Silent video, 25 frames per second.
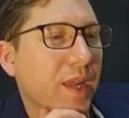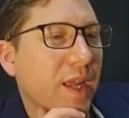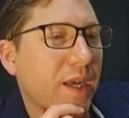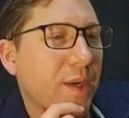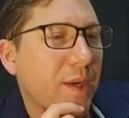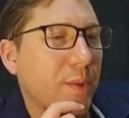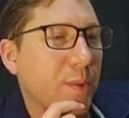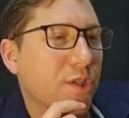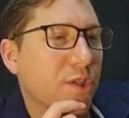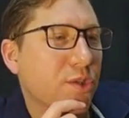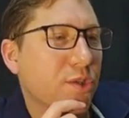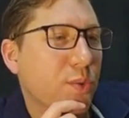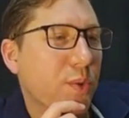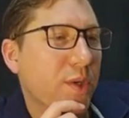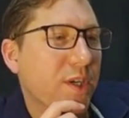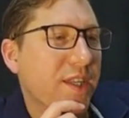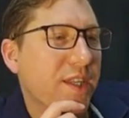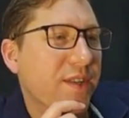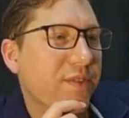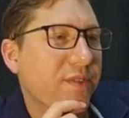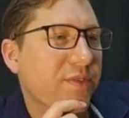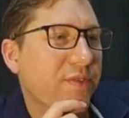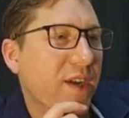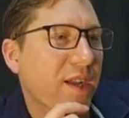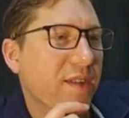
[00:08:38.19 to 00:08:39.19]
Anyway,
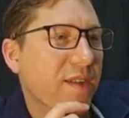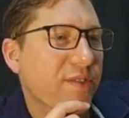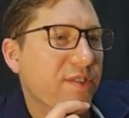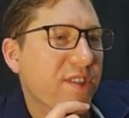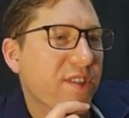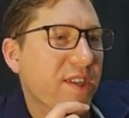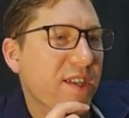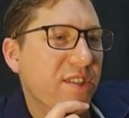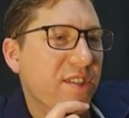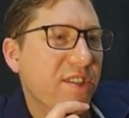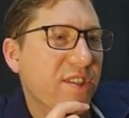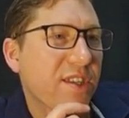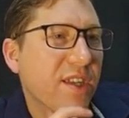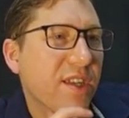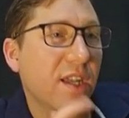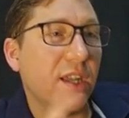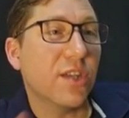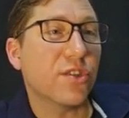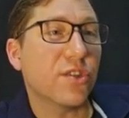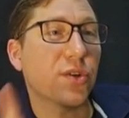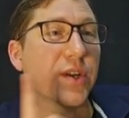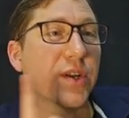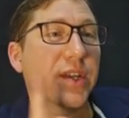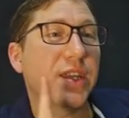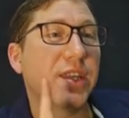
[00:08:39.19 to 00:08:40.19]
25 cents.
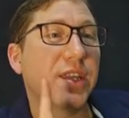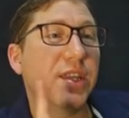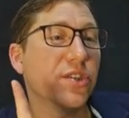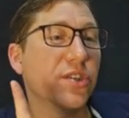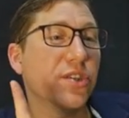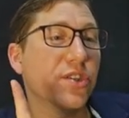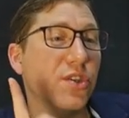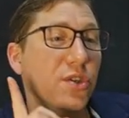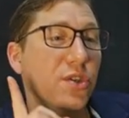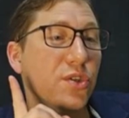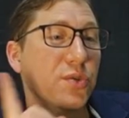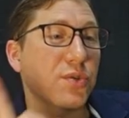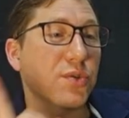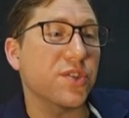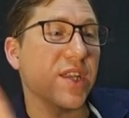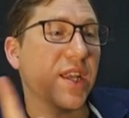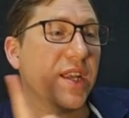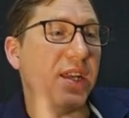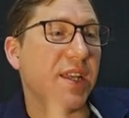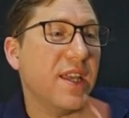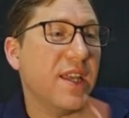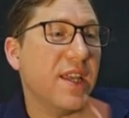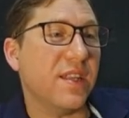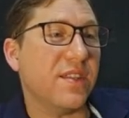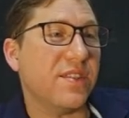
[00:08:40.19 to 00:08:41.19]
Sorry, Gilded Goose was
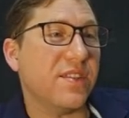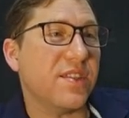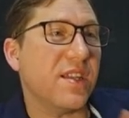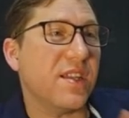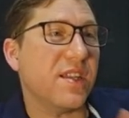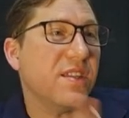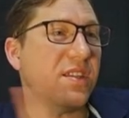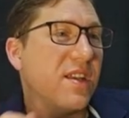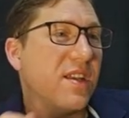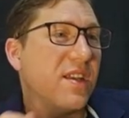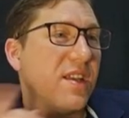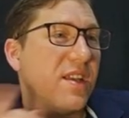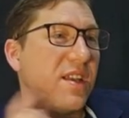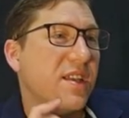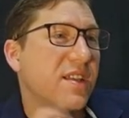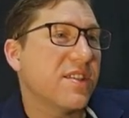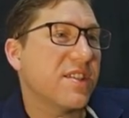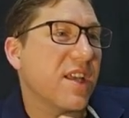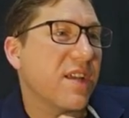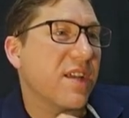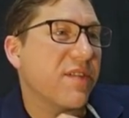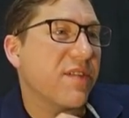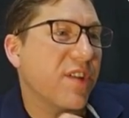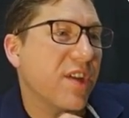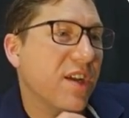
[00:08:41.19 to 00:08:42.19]
88 cents.
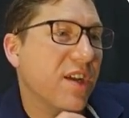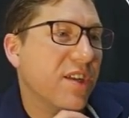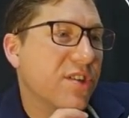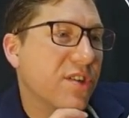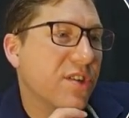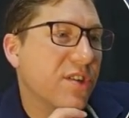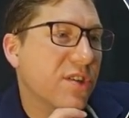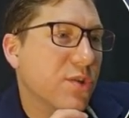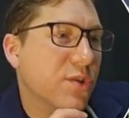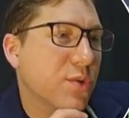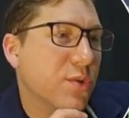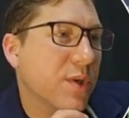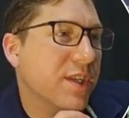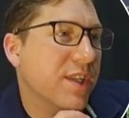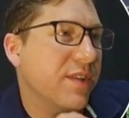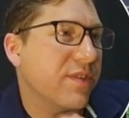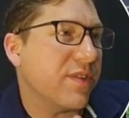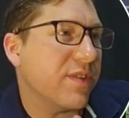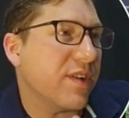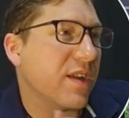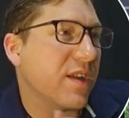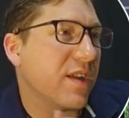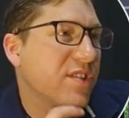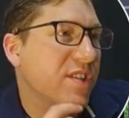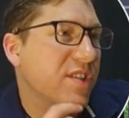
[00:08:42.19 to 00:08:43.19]
Savvy Hunter,
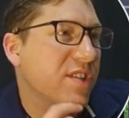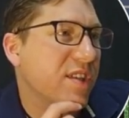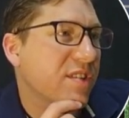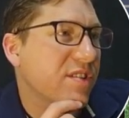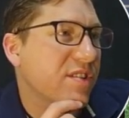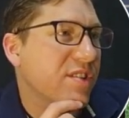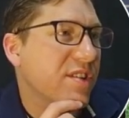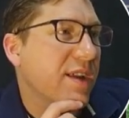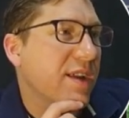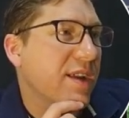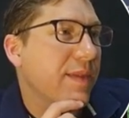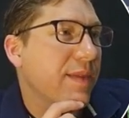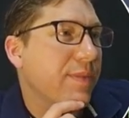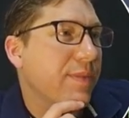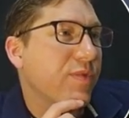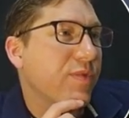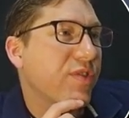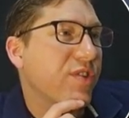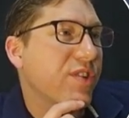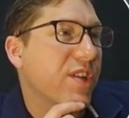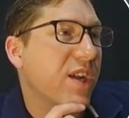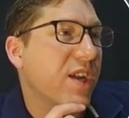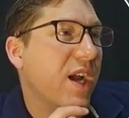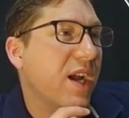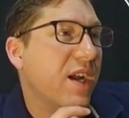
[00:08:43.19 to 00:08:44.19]
25 cents.
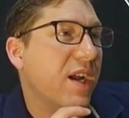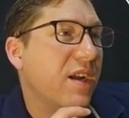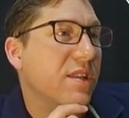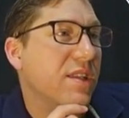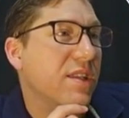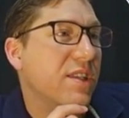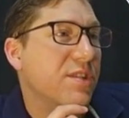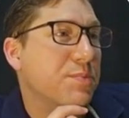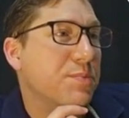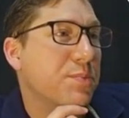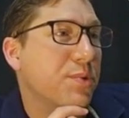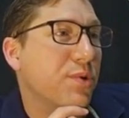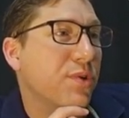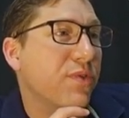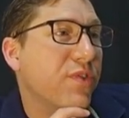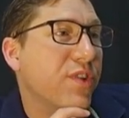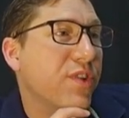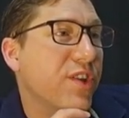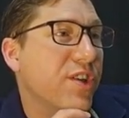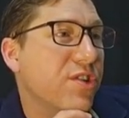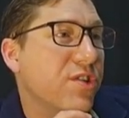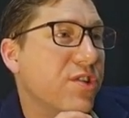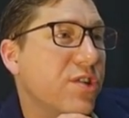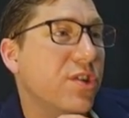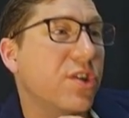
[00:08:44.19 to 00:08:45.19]
Tireless
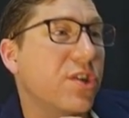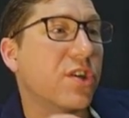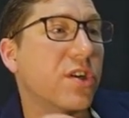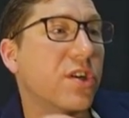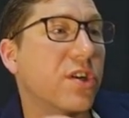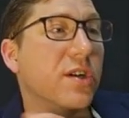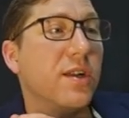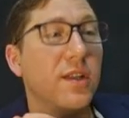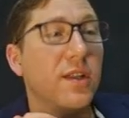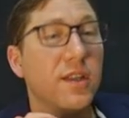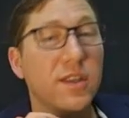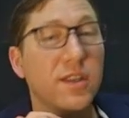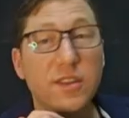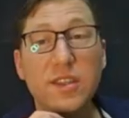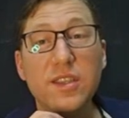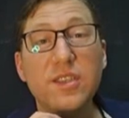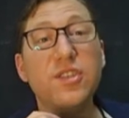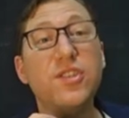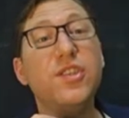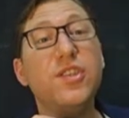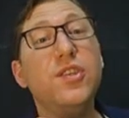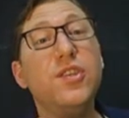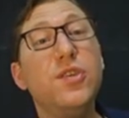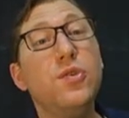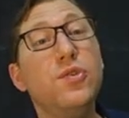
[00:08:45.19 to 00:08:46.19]
Provisioner.
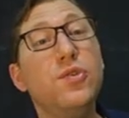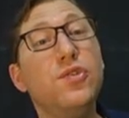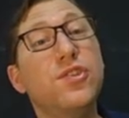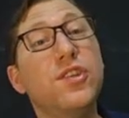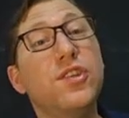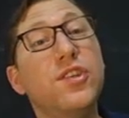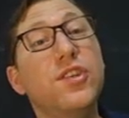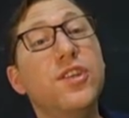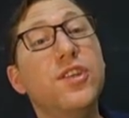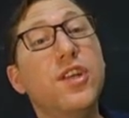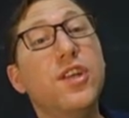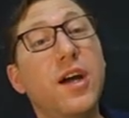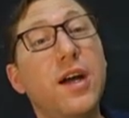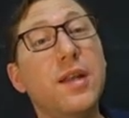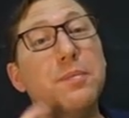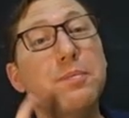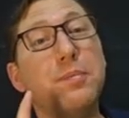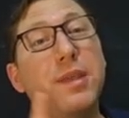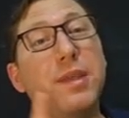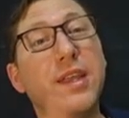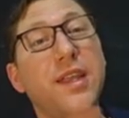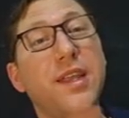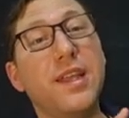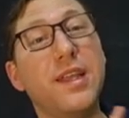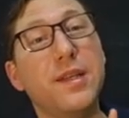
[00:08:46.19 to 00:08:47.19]
This used to not
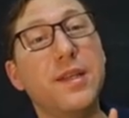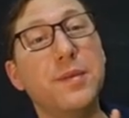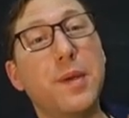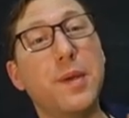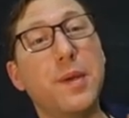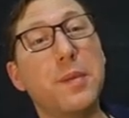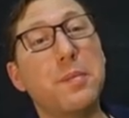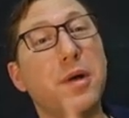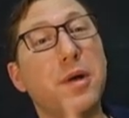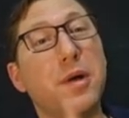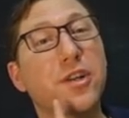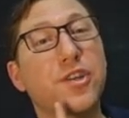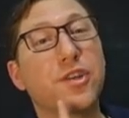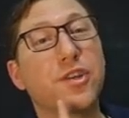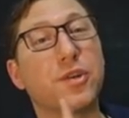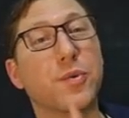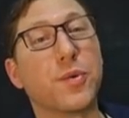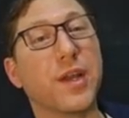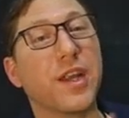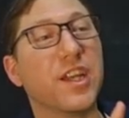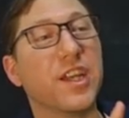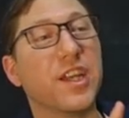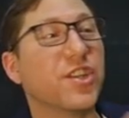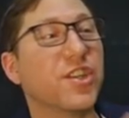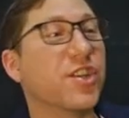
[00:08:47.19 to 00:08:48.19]
be in my budget
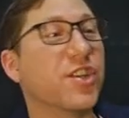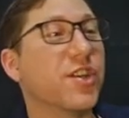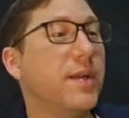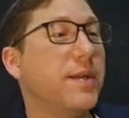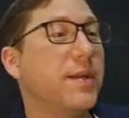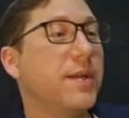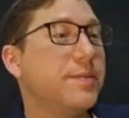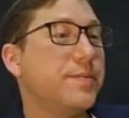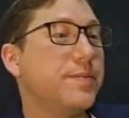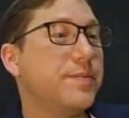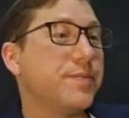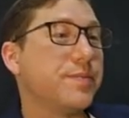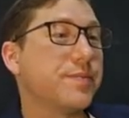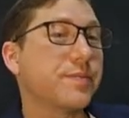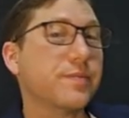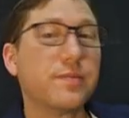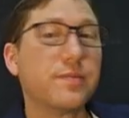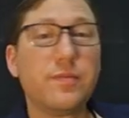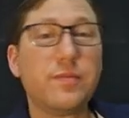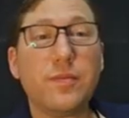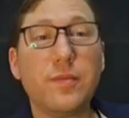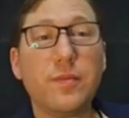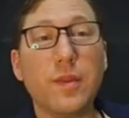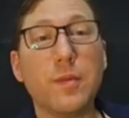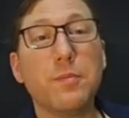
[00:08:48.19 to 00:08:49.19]
range.
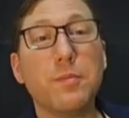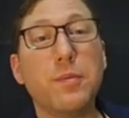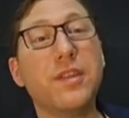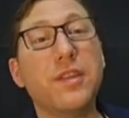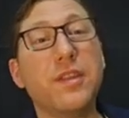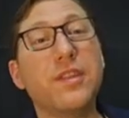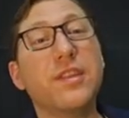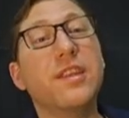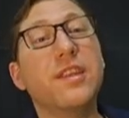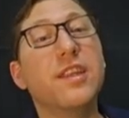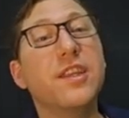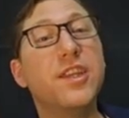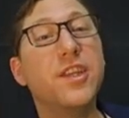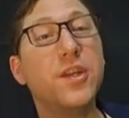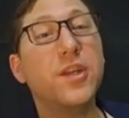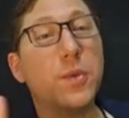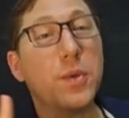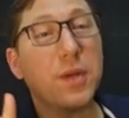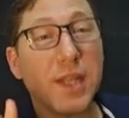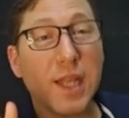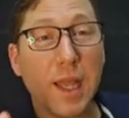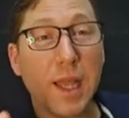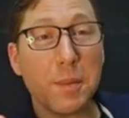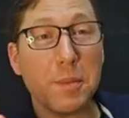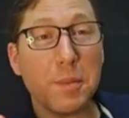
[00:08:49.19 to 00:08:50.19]
But then you know
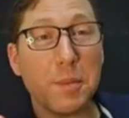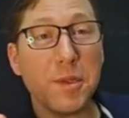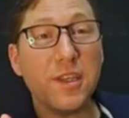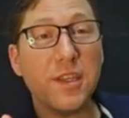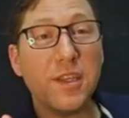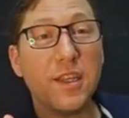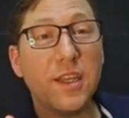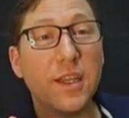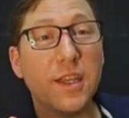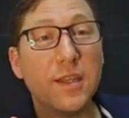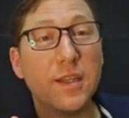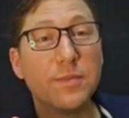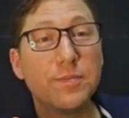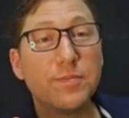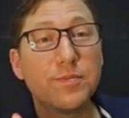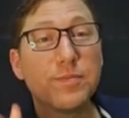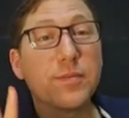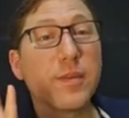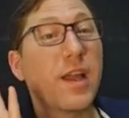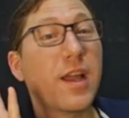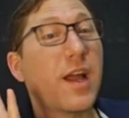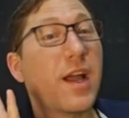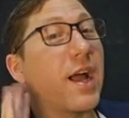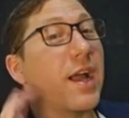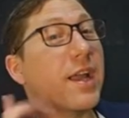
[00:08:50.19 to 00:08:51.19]
what happened?
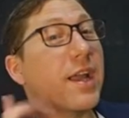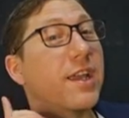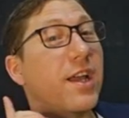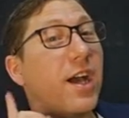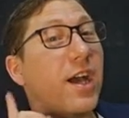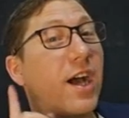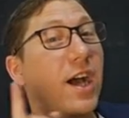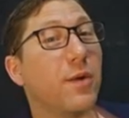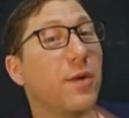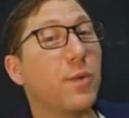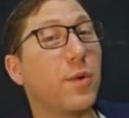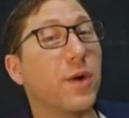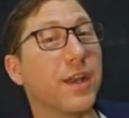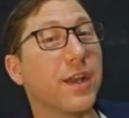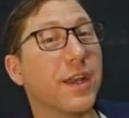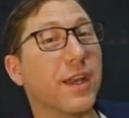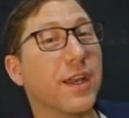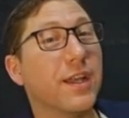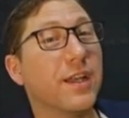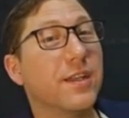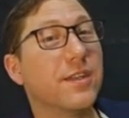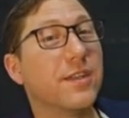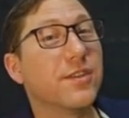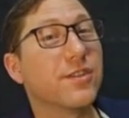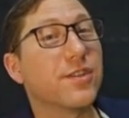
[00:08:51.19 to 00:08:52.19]
I got one.
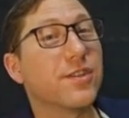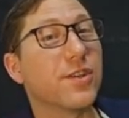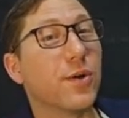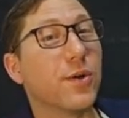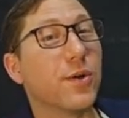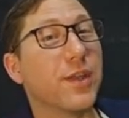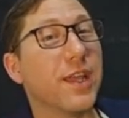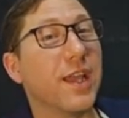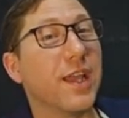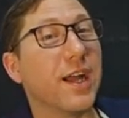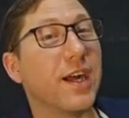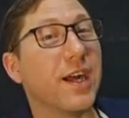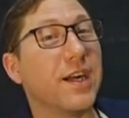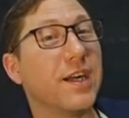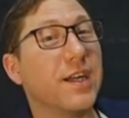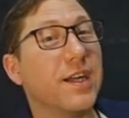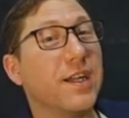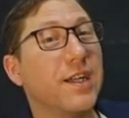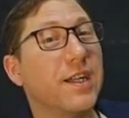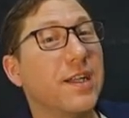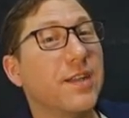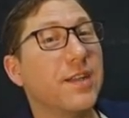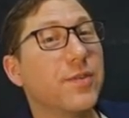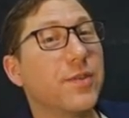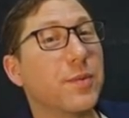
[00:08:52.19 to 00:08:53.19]
So yeah,
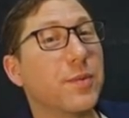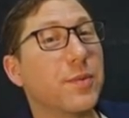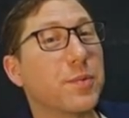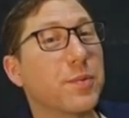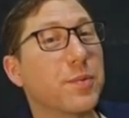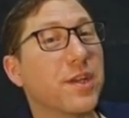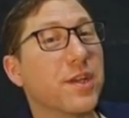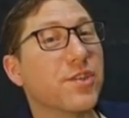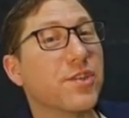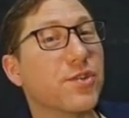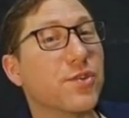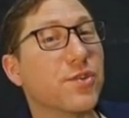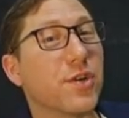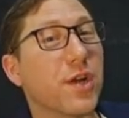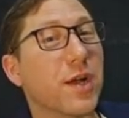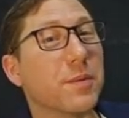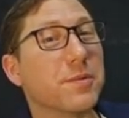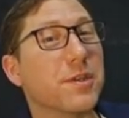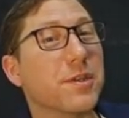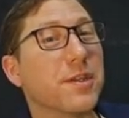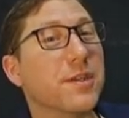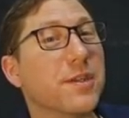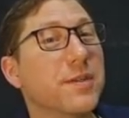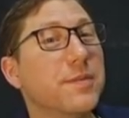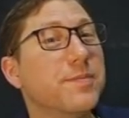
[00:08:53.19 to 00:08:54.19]
the price
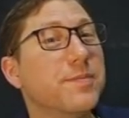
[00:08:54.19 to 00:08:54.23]
dropped.